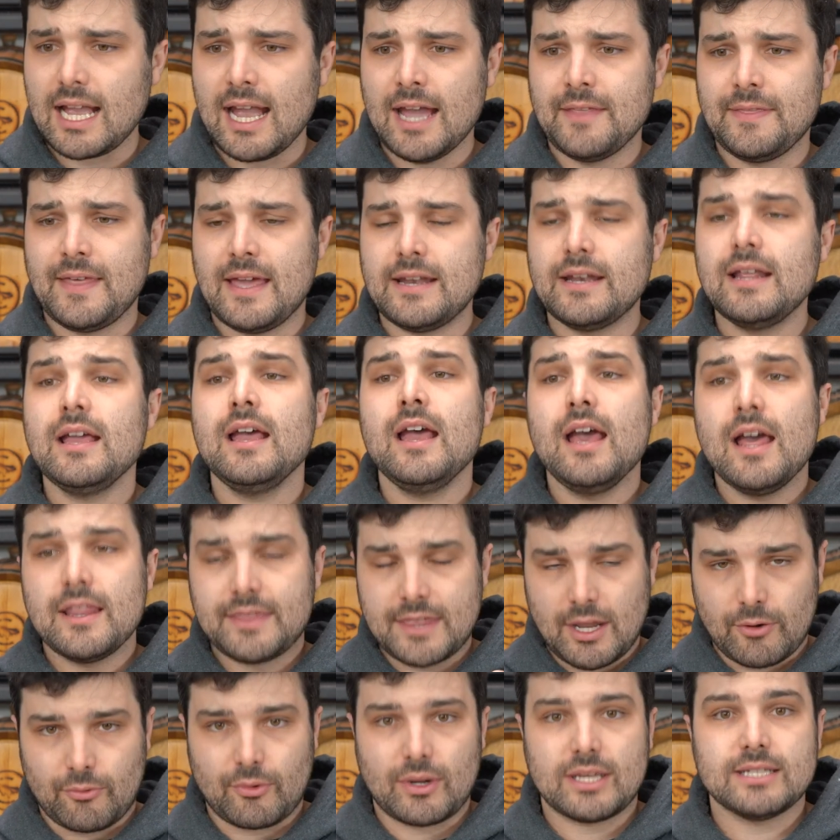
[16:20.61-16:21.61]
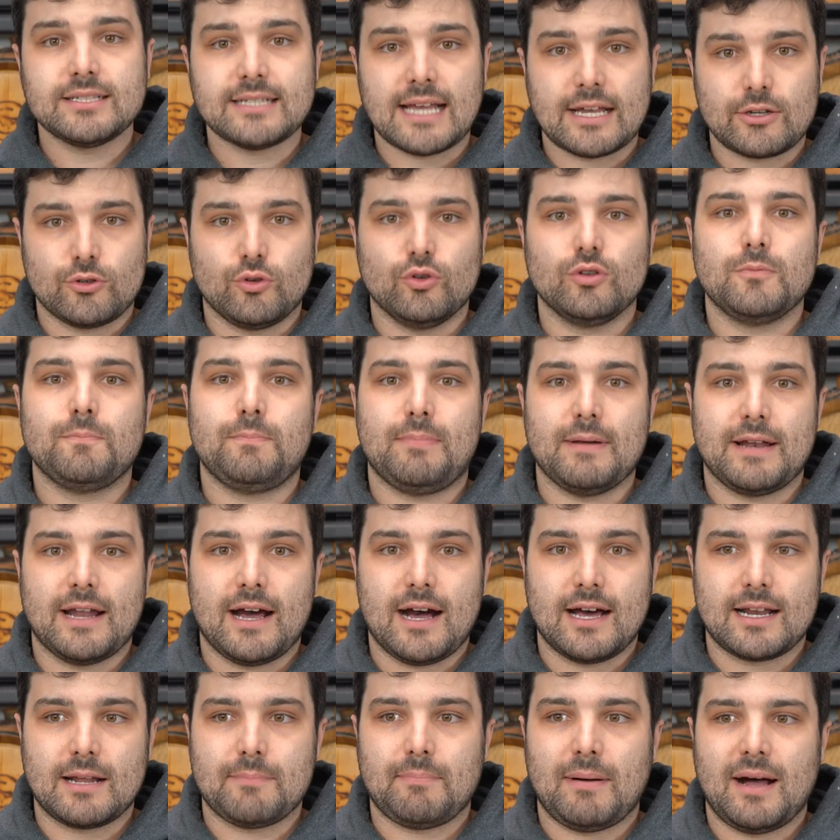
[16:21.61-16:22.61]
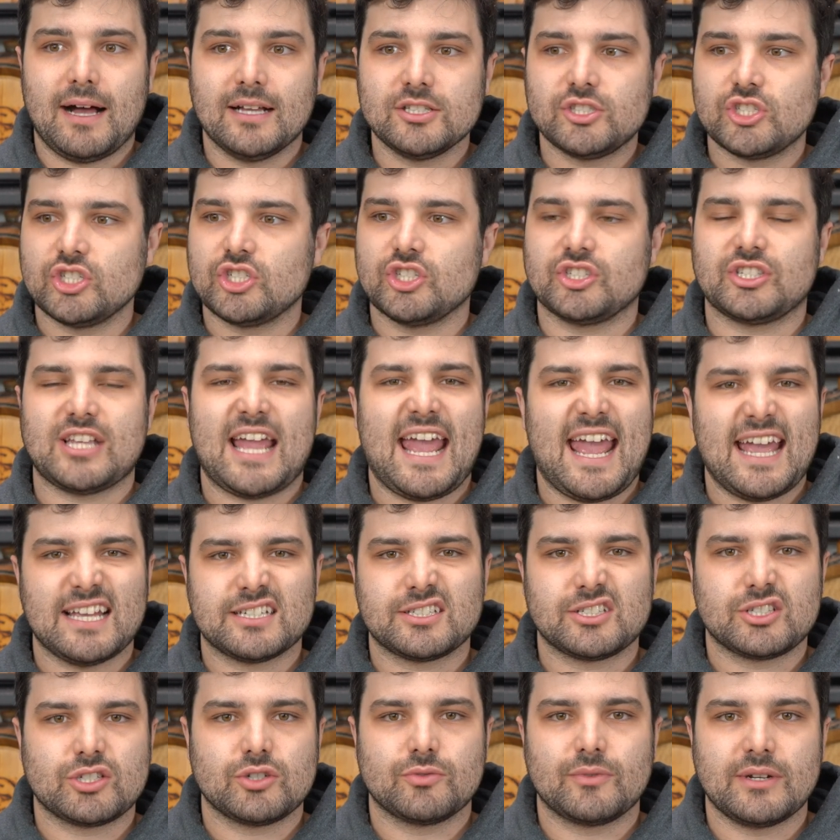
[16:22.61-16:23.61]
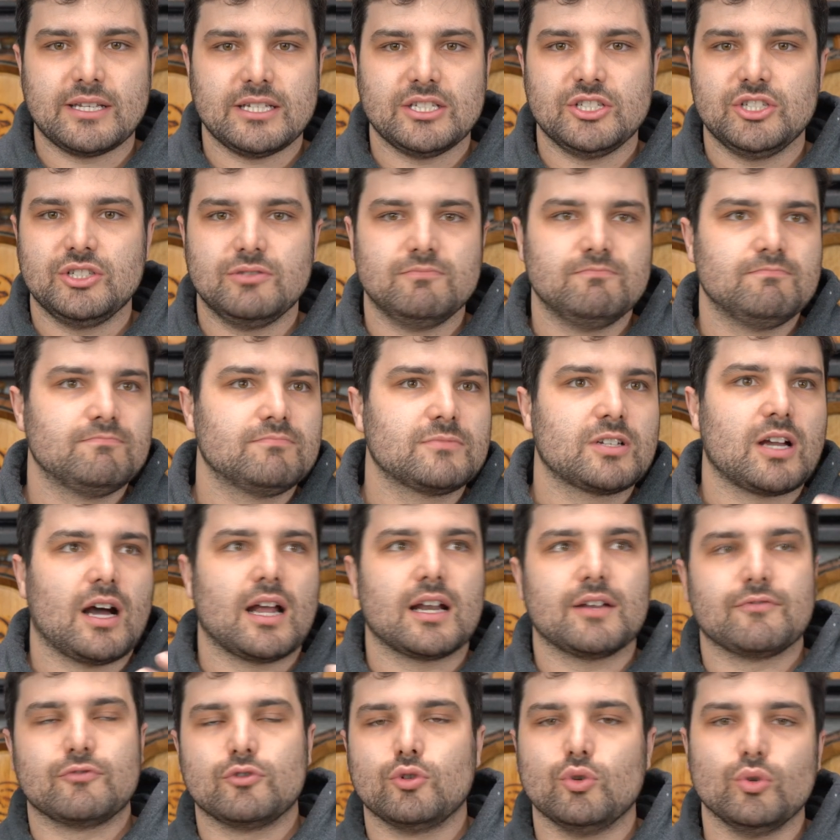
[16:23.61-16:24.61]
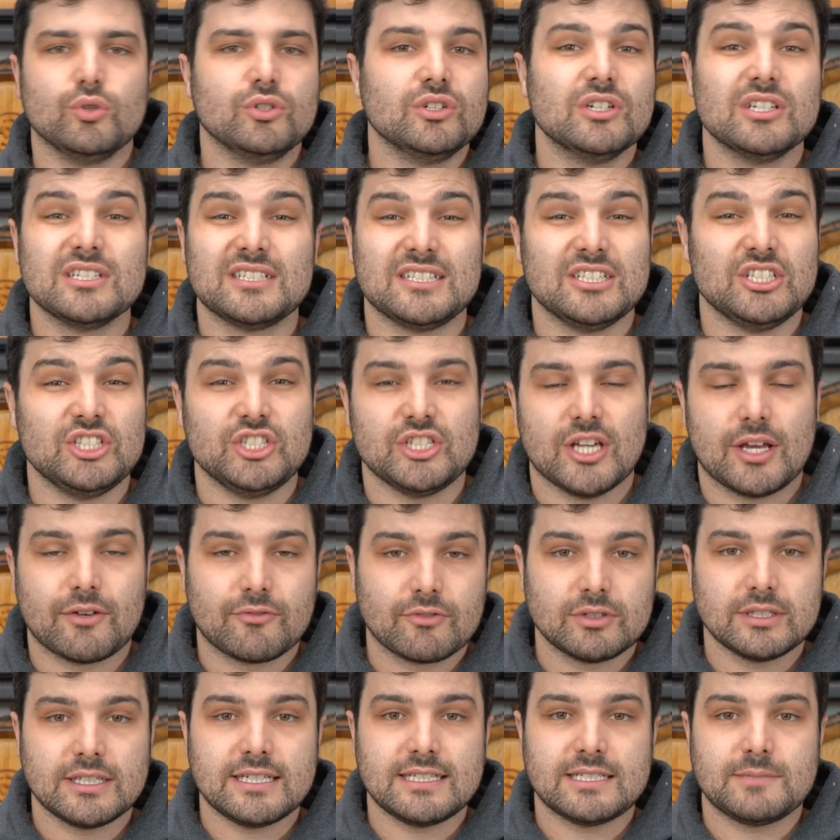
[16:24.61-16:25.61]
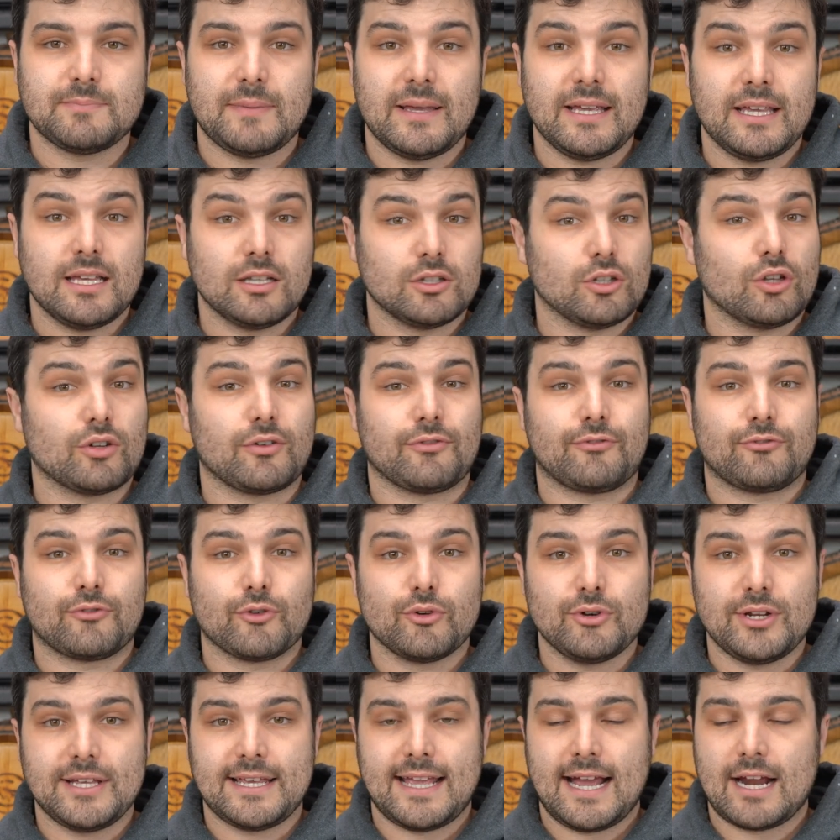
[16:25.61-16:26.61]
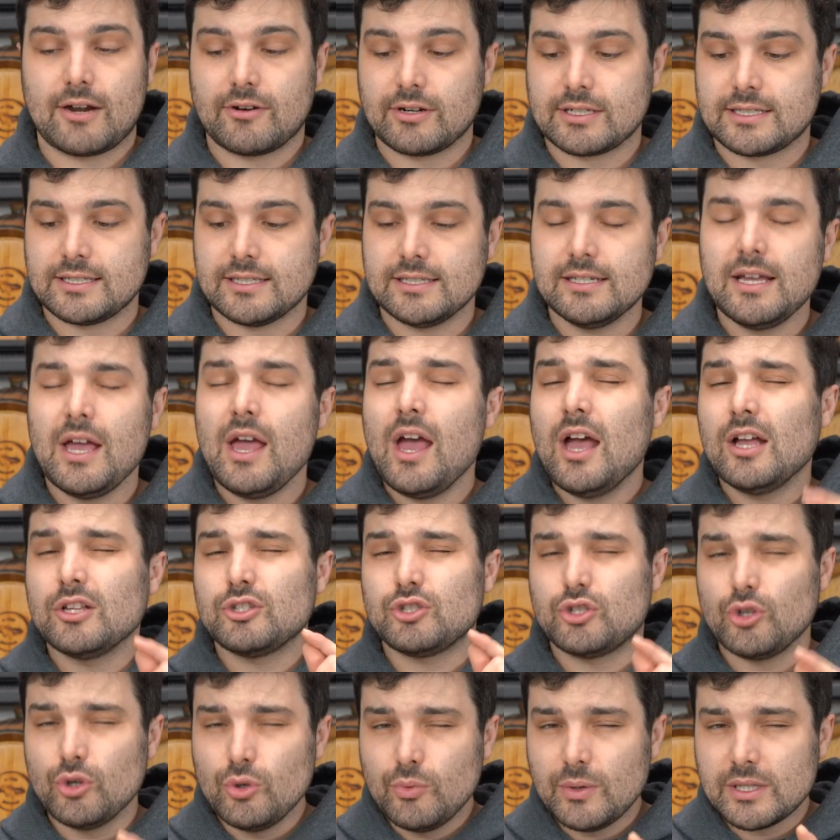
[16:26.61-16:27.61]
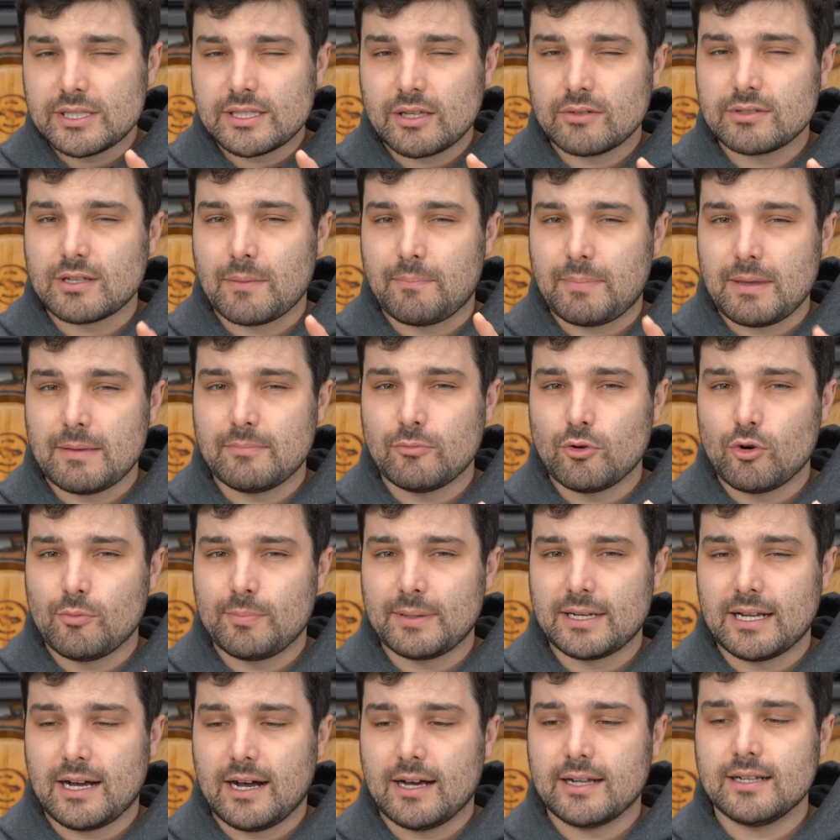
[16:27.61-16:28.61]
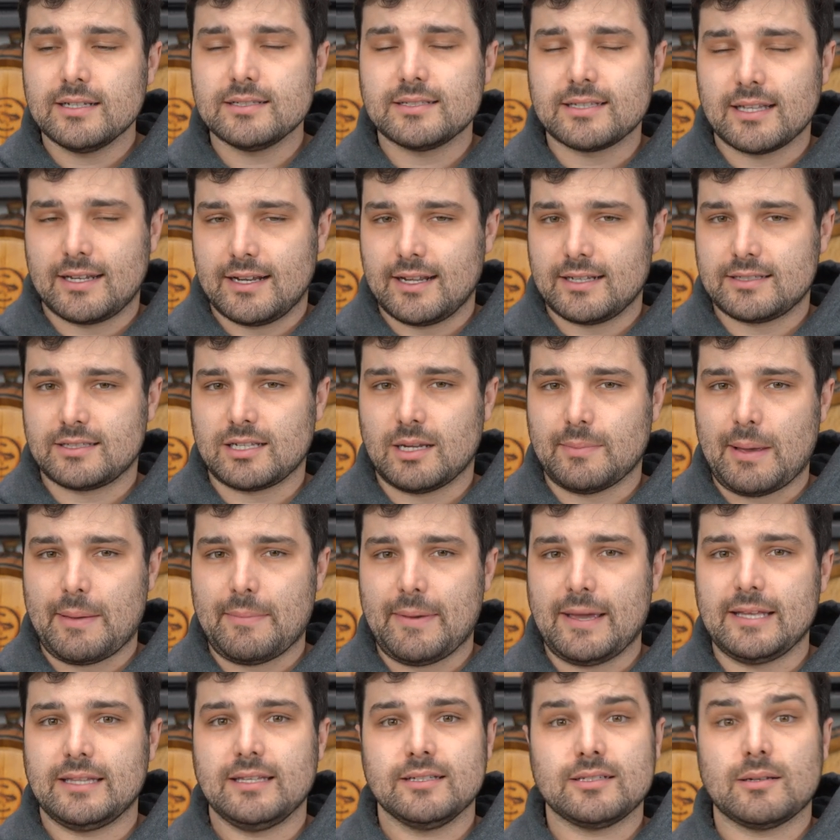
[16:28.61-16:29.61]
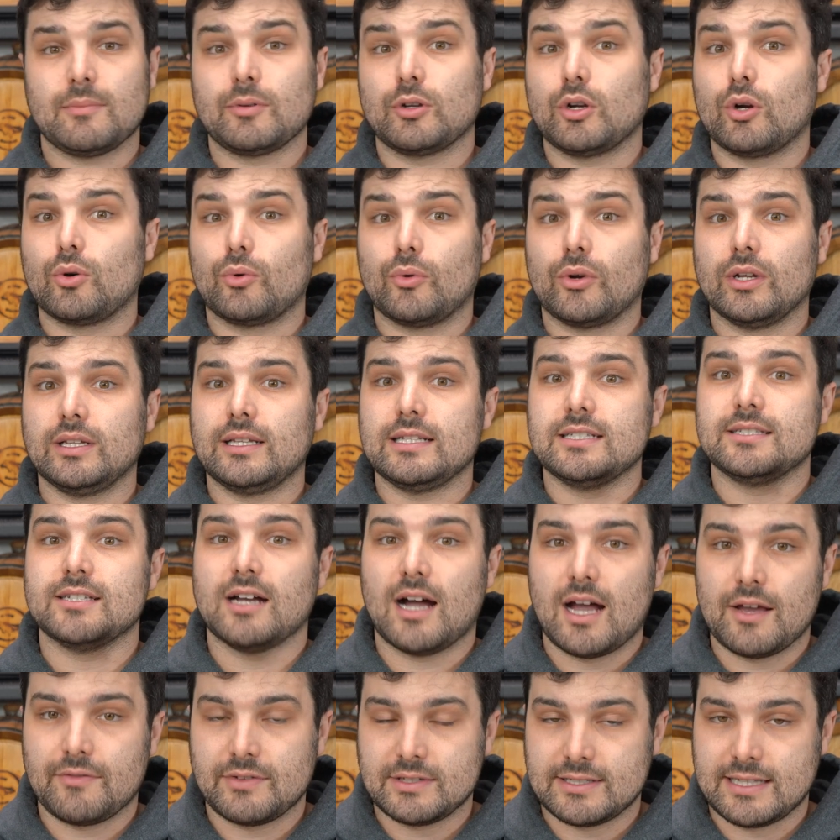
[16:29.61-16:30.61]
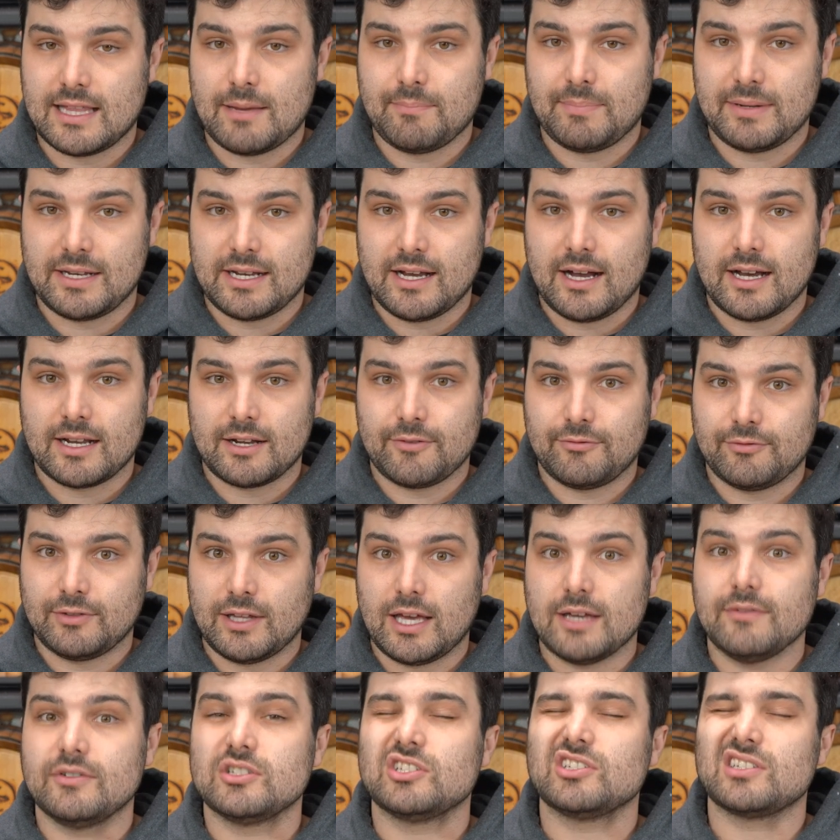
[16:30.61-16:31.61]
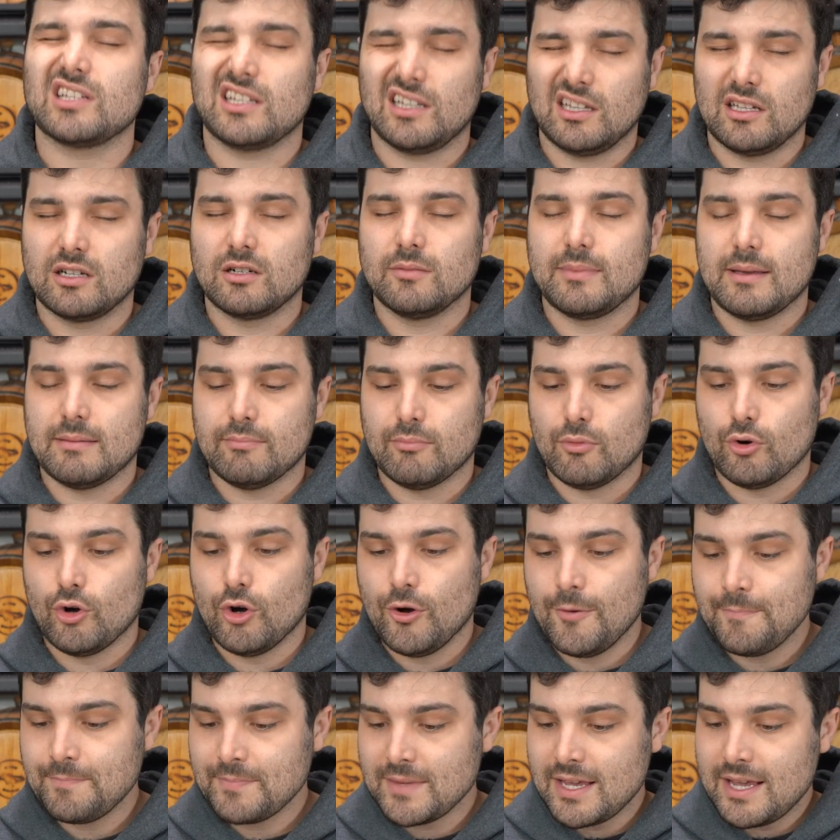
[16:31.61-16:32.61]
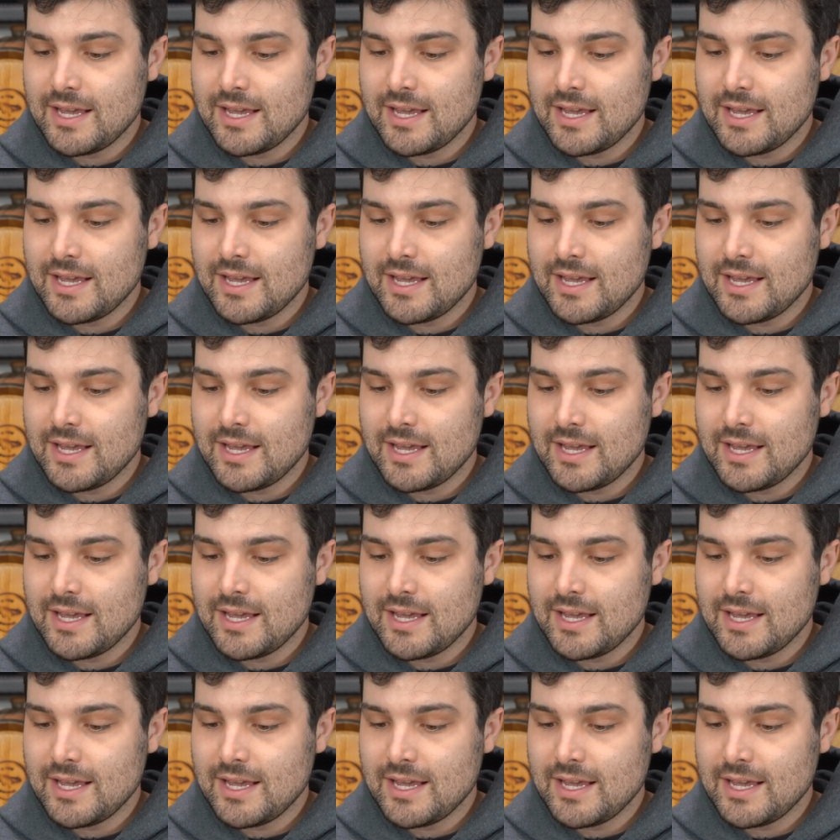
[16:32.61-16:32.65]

And then there is a good banana punch and just estery kind of goodness, generally speaking, a lot of fruity character. Do wish there was a bit more banana, so the next time I make this, I'm gonna really dive into that banana flavor just a little bit more.